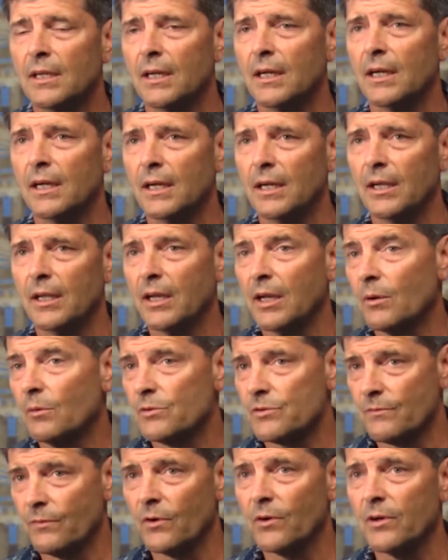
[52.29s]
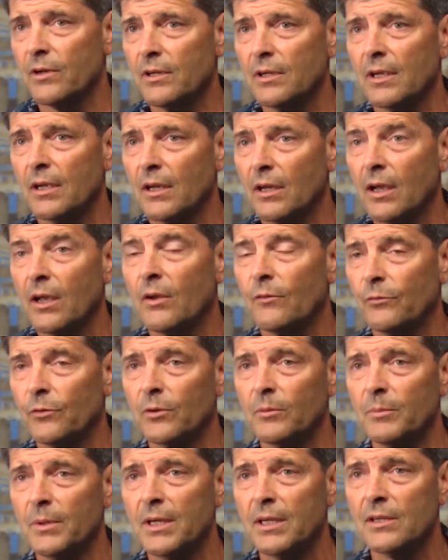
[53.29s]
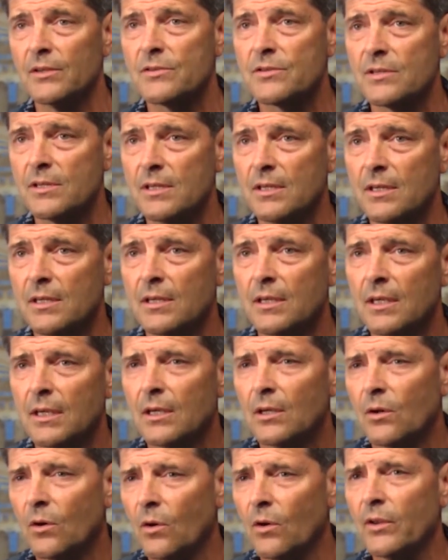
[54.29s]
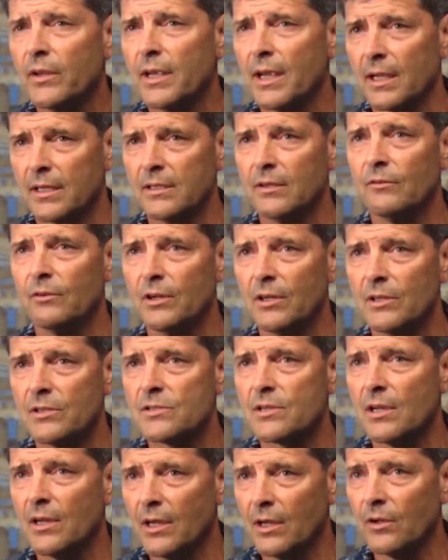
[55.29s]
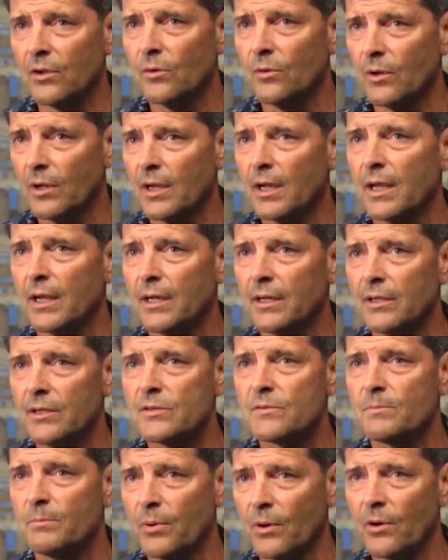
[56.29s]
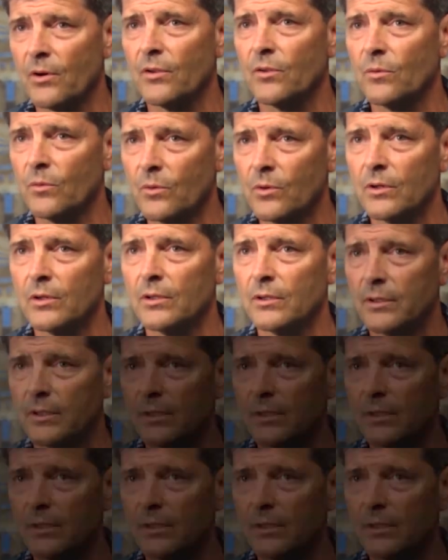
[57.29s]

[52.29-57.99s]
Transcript: Uh, and that was very helpful to me to see all the activity that's going on in this part of the world.